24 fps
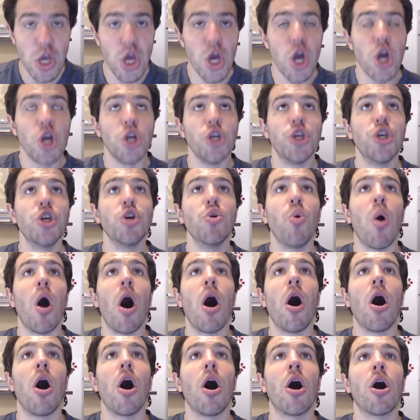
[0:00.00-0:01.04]
you
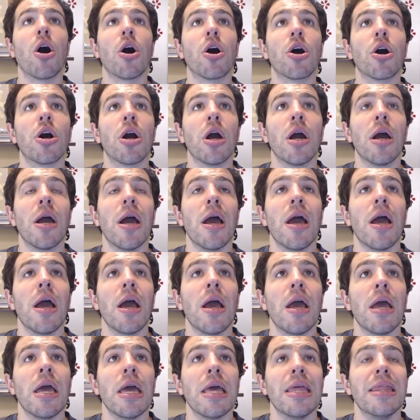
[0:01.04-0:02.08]
are
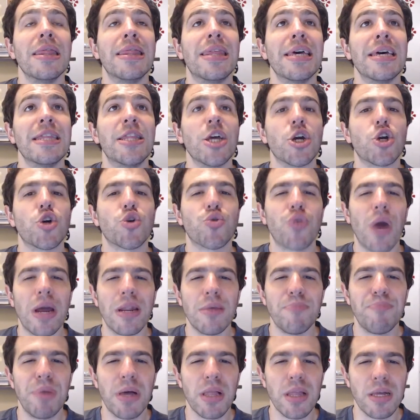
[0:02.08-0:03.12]
the
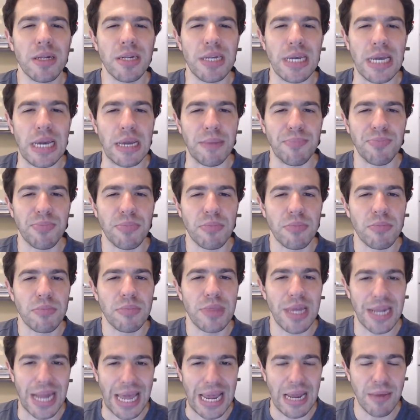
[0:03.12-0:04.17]
credibility
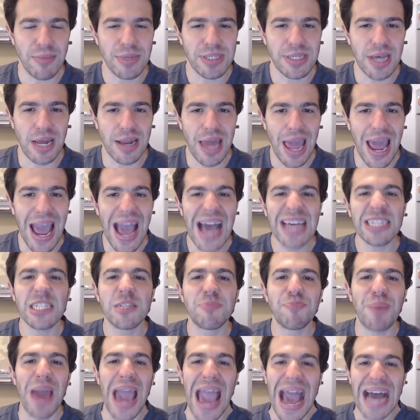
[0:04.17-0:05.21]
that Amazon has
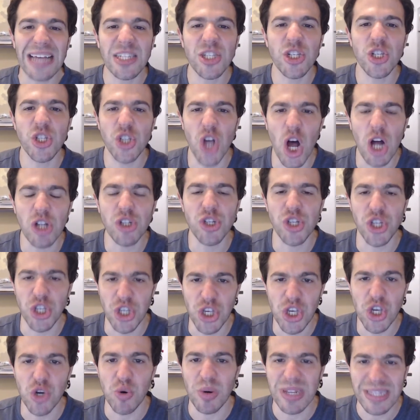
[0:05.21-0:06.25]
passes on to
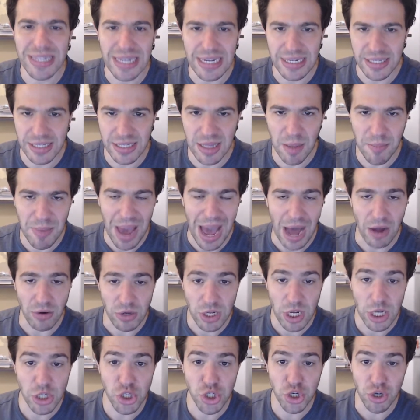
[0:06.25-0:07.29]
you a decent amount
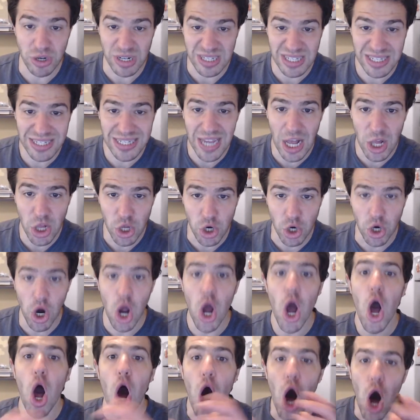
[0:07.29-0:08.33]
because you're a seller
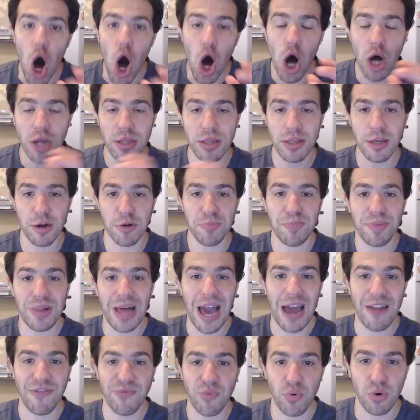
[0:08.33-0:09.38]
on their
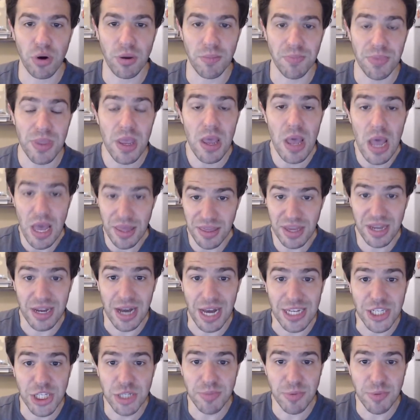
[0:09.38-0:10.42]
platform. The
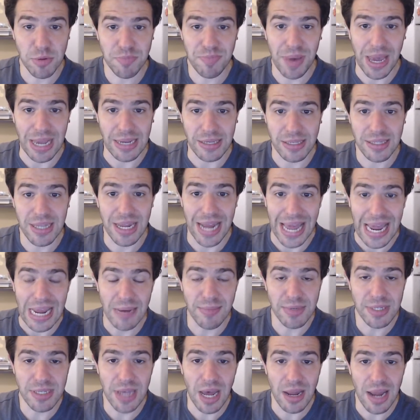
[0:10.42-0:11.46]
customer base that
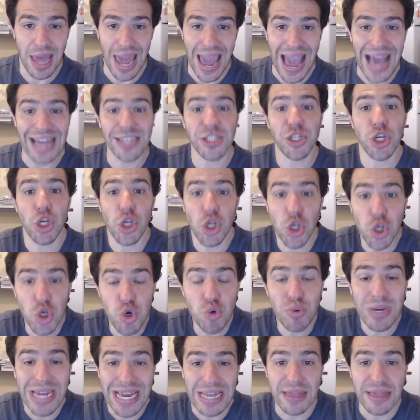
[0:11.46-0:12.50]
Amazon has, you
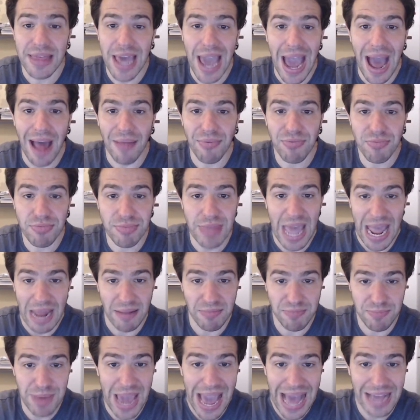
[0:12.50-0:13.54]
get that. That
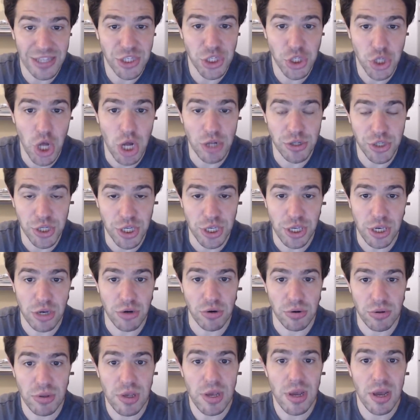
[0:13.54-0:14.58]
passes on to you.
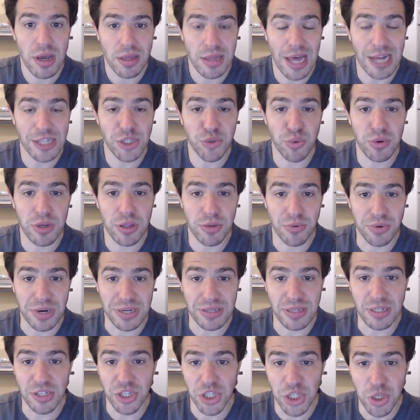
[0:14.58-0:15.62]
That's one of the
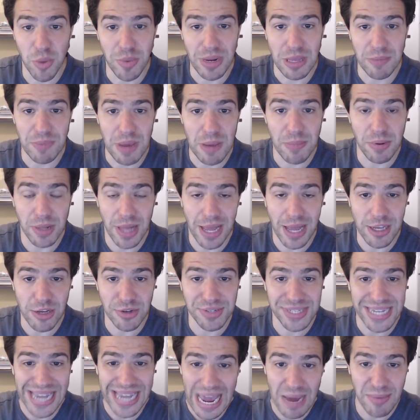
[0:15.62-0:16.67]
reasons so many people like
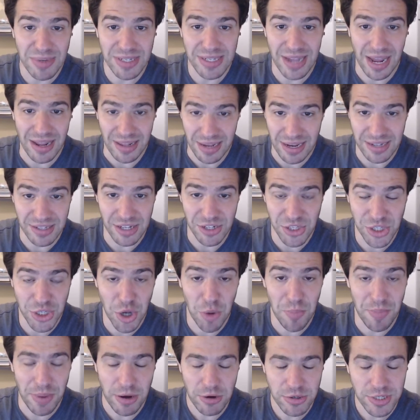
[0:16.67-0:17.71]
using Amazon because it's
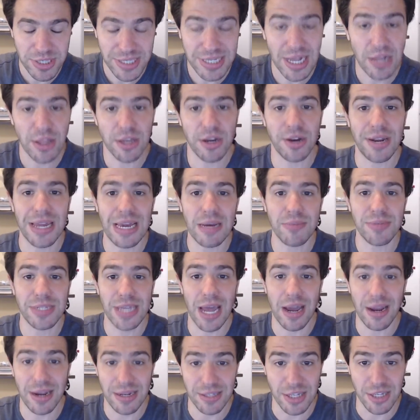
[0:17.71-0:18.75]
or selling on Amazon
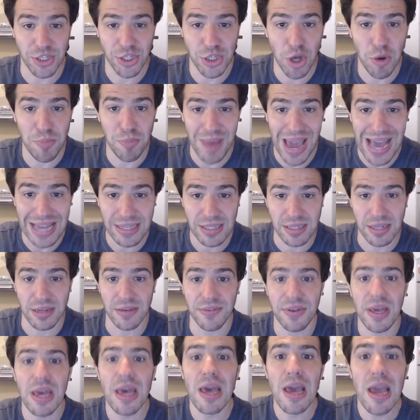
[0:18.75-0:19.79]
because it's so massive.
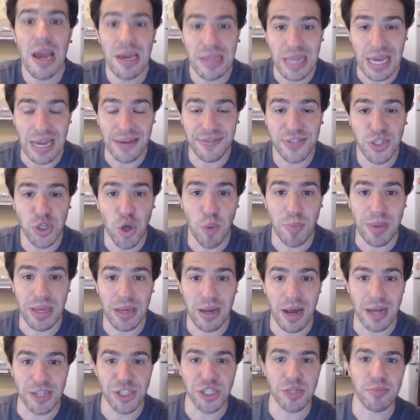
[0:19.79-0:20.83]
They have so many
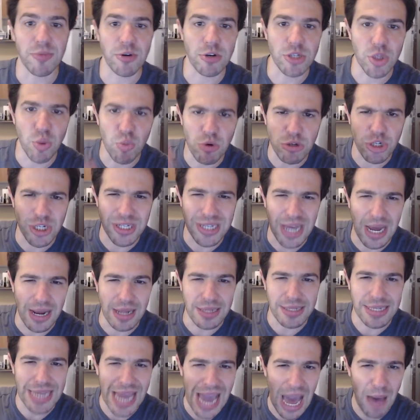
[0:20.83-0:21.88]
customers and we're just kind of
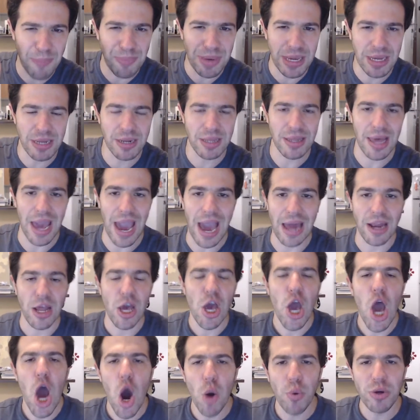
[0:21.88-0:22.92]
tapping into that.
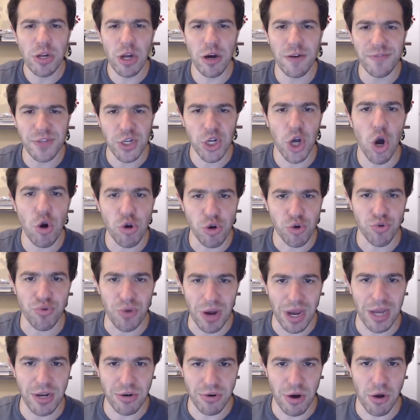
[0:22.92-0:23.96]
We don't have to go
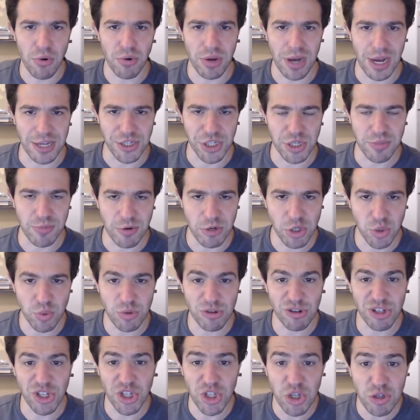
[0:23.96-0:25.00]
create our own customers. We're
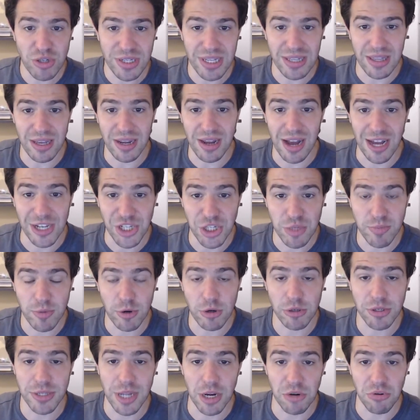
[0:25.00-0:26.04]
just using the
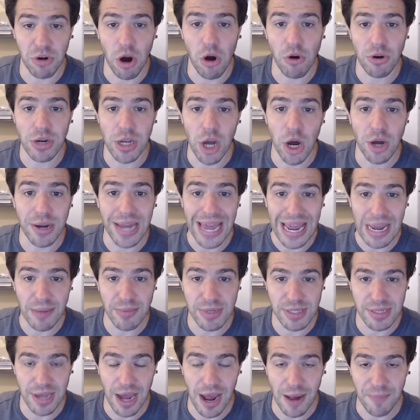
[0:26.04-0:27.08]
customers that are already on
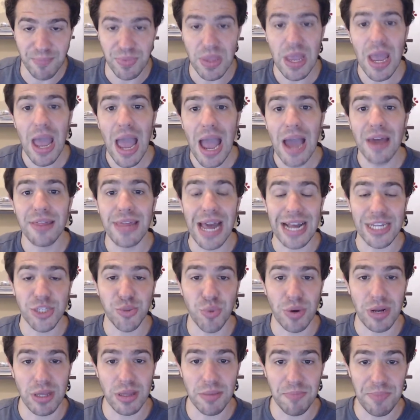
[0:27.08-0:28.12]
Amazon. That's
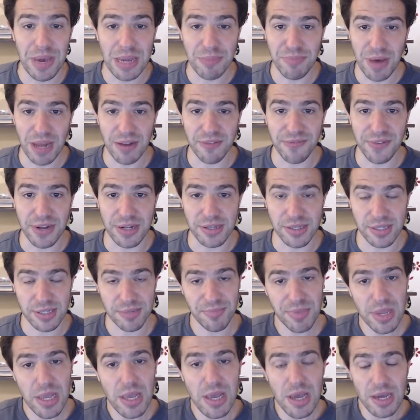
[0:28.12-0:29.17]
one of the big benefits.
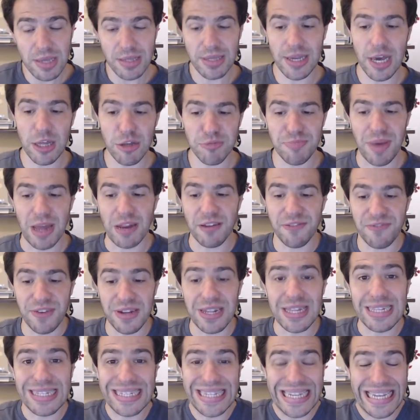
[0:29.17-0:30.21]
The other benefit
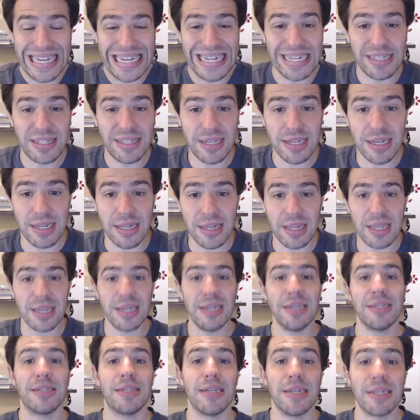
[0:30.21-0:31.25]
is
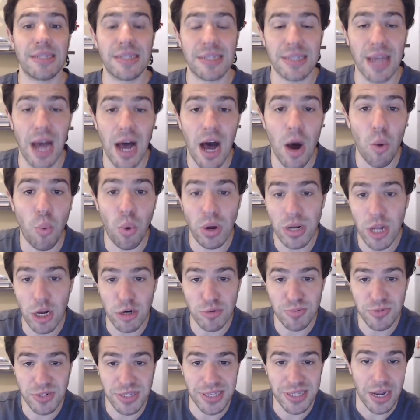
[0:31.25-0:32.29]
it's
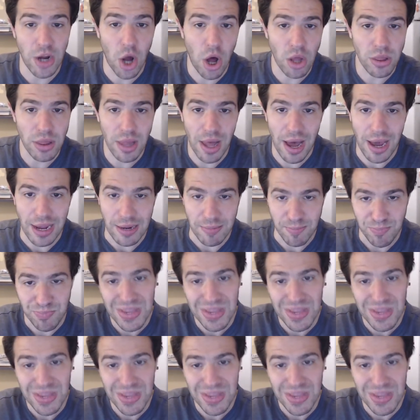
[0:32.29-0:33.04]
100% online.